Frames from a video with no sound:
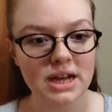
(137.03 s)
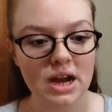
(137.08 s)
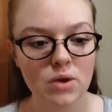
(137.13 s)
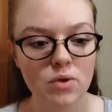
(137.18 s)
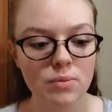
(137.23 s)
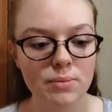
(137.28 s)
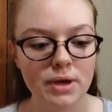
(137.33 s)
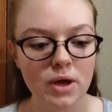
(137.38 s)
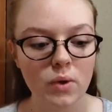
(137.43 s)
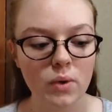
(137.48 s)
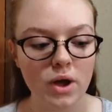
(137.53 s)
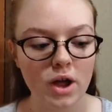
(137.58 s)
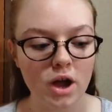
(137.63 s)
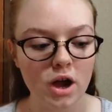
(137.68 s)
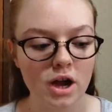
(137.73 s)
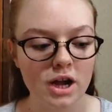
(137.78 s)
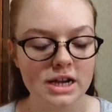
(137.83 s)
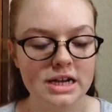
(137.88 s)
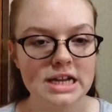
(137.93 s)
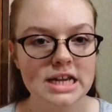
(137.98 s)
will be going
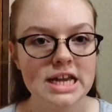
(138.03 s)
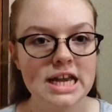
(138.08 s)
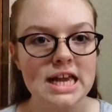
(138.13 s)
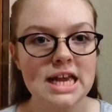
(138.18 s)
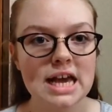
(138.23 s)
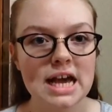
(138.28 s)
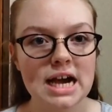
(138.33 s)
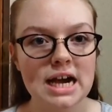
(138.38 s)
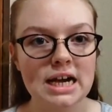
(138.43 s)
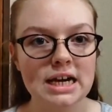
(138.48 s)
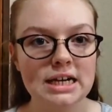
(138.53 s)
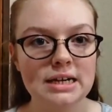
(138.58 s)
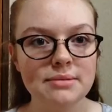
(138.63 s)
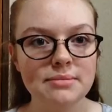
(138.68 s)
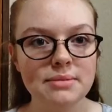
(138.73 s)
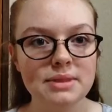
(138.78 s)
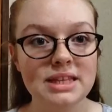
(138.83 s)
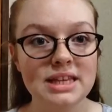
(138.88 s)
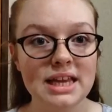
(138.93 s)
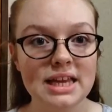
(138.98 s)
on.
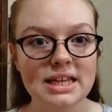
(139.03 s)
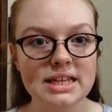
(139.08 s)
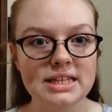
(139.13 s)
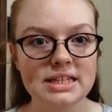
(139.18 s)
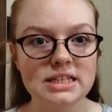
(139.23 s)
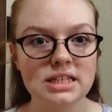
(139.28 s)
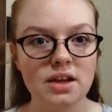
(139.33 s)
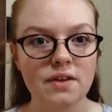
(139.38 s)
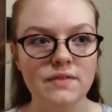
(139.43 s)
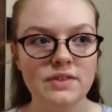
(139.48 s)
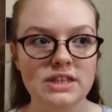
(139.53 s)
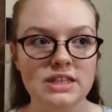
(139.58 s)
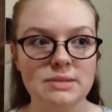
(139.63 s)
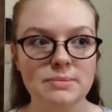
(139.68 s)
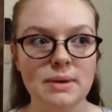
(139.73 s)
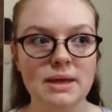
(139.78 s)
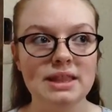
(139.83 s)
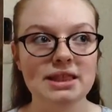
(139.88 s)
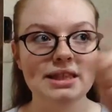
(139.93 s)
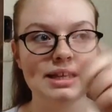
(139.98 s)
The end of this
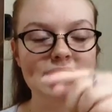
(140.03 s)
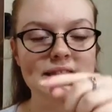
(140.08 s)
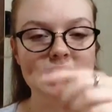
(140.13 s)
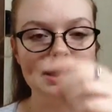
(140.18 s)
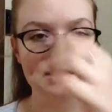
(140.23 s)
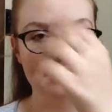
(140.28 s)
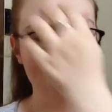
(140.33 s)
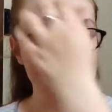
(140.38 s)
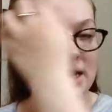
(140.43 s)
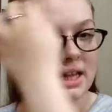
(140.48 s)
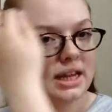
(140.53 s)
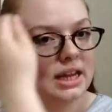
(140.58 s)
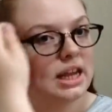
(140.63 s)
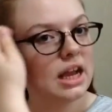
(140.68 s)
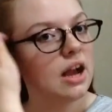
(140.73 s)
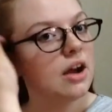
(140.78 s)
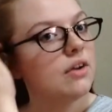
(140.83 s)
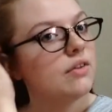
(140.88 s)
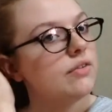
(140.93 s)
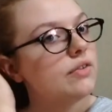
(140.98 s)
month and then
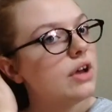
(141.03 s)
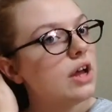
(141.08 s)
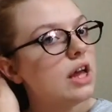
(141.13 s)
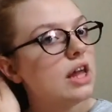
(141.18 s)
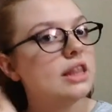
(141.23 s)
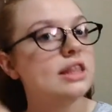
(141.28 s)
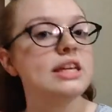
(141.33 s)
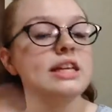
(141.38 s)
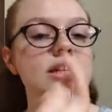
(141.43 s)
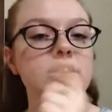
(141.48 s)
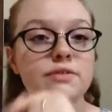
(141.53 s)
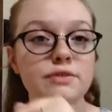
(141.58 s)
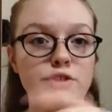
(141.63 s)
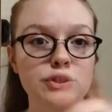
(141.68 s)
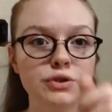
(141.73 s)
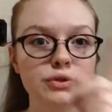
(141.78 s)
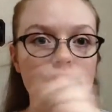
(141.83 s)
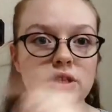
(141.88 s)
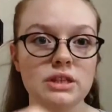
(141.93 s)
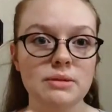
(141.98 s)
the end of
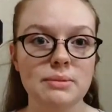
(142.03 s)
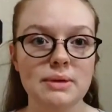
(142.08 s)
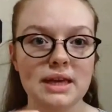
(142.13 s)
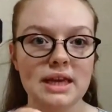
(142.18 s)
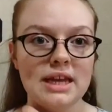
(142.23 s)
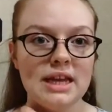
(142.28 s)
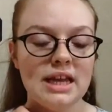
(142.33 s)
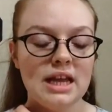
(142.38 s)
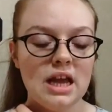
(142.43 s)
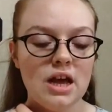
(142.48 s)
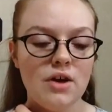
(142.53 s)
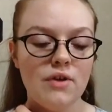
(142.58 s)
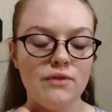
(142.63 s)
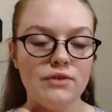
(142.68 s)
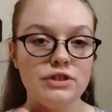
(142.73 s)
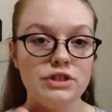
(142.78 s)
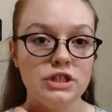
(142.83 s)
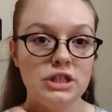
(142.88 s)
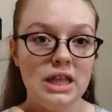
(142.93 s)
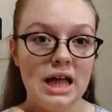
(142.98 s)
June and the beginning
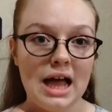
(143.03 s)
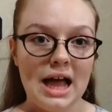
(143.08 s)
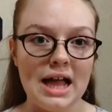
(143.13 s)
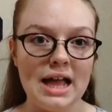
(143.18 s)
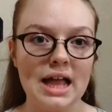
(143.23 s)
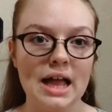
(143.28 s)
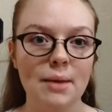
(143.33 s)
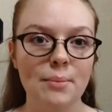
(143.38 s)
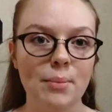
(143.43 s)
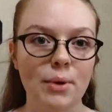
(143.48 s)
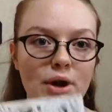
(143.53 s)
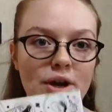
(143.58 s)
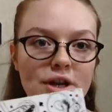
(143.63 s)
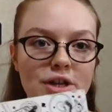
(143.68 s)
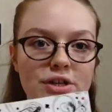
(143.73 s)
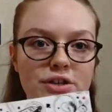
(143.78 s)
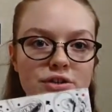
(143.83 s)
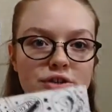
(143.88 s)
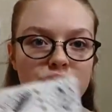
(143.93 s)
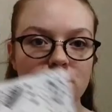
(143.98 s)
of July. I bought
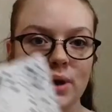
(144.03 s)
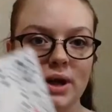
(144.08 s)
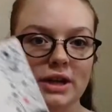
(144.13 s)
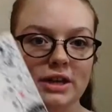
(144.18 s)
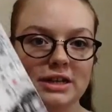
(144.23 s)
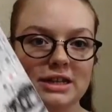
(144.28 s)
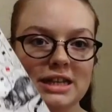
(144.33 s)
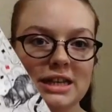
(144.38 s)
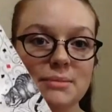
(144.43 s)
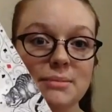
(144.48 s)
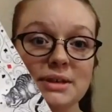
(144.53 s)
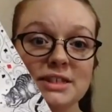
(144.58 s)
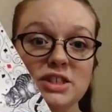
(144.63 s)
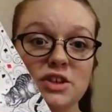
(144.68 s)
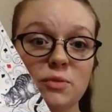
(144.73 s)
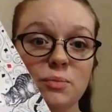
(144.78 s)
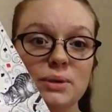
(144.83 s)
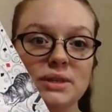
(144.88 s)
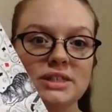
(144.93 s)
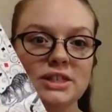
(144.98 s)
it so I could keep
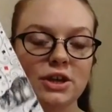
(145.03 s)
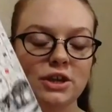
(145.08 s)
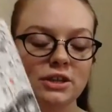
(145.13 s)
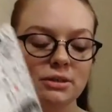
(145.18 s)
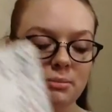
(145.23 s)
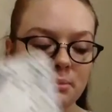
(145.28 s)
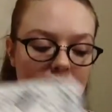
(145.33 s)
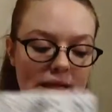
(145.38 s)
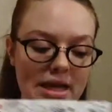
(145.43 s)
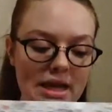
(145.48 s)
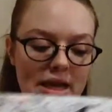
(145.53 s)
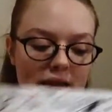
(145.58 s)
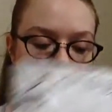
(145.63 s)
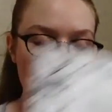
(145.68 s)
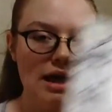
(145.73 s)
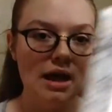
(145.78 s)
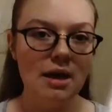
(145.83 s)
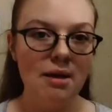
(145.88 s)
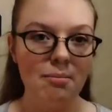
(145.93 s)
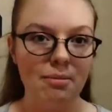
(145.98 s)
myself busy on the plane,
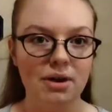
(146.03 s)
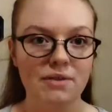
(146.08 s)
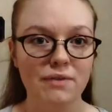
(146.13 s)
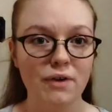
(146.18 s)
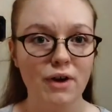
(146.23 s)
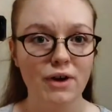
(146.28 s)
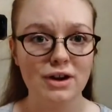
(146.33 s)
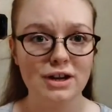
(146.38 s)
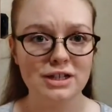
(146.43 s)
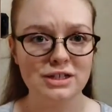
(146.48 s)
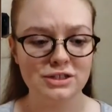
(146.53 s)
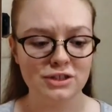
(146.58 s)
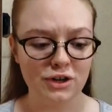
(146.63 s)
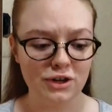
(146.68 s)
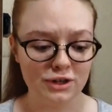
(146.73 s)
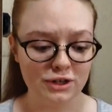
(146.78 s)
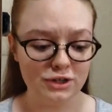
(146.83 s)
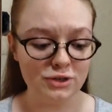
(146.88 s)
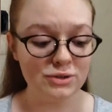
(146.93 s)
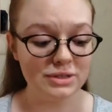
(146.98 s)
but I've already
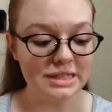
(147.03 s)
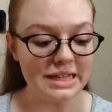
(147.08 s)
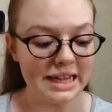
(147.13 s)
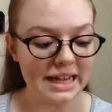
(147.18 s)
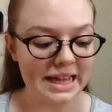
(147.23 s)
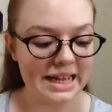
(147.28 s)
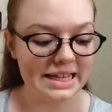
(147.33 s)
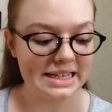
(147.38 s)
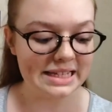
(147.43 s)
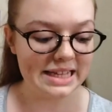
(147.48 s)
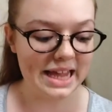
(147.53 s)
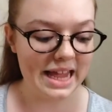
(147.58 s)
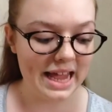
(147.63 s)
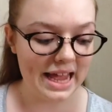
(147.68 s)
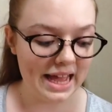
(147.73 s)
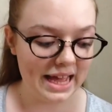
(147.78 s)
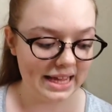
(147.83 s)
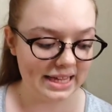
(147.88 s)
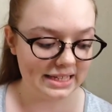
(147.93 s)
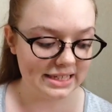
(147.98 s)
started using it
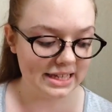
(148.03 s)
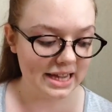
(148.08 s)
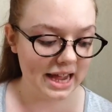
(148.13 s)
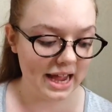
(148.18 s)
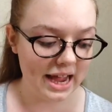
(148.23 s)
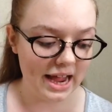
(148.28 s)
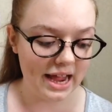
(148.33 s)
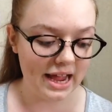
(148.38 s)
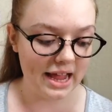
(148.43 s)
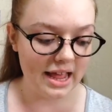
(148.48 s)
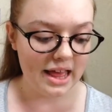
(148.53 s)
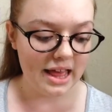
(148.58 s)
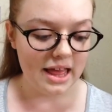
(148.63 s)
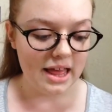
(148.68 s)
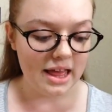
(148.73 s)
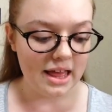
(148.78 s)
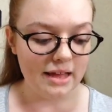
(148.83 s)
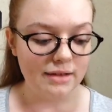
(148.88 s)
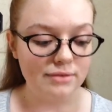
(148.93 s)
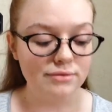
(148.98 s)
and I
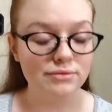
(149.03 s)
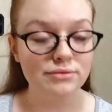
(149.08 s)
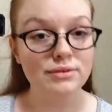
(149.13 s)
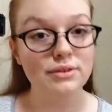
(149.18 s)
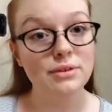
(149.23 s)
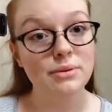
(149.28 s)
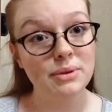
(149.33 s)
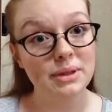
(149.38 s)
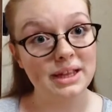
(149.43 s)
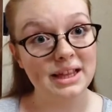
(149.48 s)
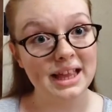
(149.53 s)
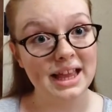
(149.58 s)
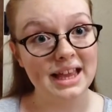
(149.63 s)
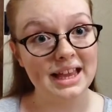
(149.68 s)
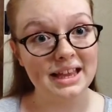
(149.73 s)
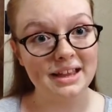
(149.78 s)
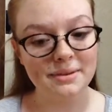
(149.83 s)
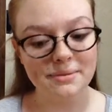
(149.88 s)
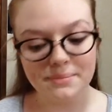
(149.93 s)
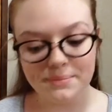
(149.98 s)
really
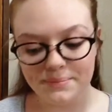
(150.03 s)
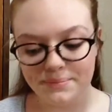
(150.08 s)
like it.